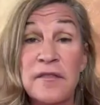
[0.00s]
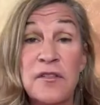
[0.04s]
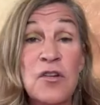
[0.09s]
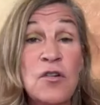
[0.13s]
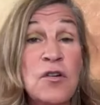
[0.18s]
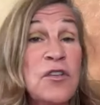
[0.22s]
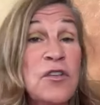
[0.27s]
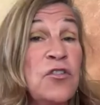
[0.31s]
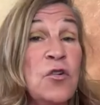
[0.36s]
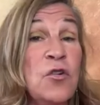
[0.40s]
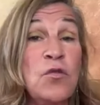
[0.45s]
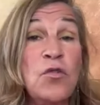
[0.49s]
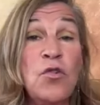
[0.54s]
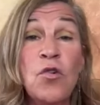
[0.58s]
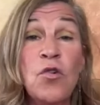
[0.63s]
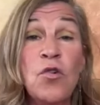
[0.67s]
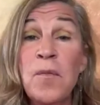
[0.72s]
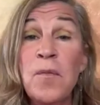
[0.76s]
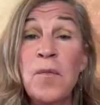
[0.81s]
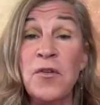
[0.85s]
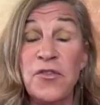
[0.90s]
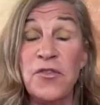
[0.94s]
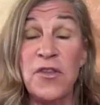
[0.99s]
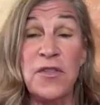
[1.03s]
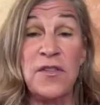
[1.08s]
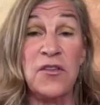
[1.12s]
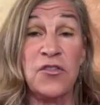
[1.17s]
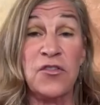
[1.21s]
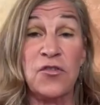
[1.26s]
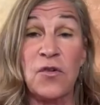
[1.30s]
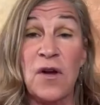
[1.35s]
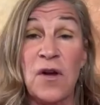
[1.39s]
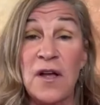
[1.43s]
There is no normal, said the
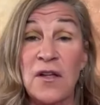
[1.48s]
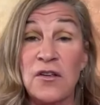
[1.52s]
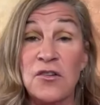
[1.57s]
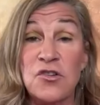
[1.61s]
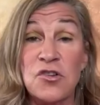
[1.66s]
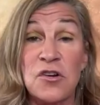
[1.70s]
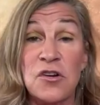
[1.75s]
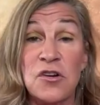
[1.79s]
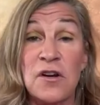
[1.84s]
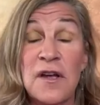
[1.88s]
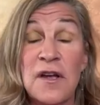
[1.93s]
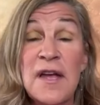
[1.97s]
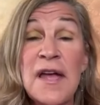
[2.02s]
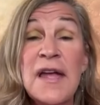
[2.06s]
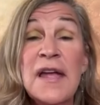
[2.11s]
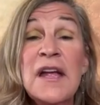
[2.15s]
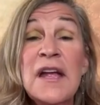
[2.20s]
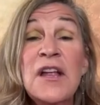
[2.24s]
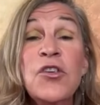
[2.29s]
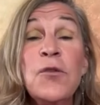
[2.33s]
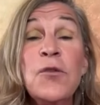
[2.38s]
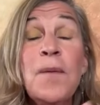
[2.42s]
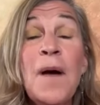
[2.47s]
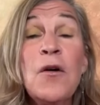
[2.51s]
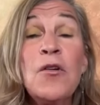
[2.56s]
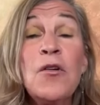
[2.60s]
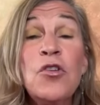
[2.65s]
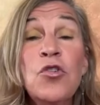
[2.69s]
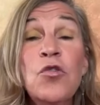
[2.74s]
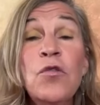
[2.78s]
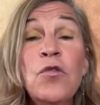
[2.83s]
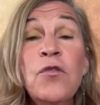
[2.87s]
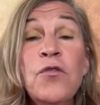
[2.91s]
astrologer. It's about
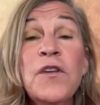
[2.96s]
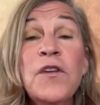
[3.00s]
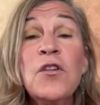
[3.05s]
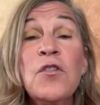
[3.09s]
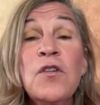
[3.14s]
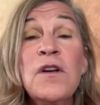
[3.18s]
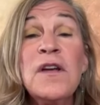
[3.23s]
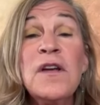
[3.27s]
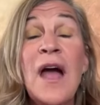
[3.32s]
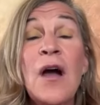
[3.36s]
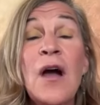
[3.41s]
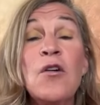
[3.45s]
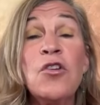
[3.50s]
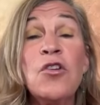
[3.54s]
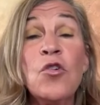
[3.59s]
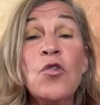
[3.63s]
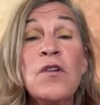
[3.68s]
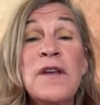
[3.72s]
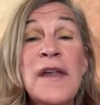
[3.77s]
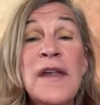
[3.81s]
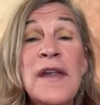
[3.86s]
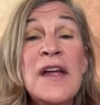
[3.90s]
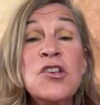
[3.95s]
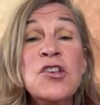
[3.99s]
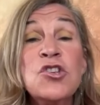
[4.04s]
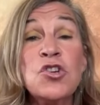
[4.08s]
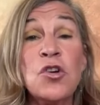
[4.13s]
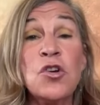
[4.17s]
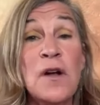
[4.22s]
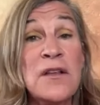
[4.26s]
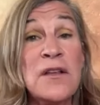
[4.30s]
you figuring out your nature.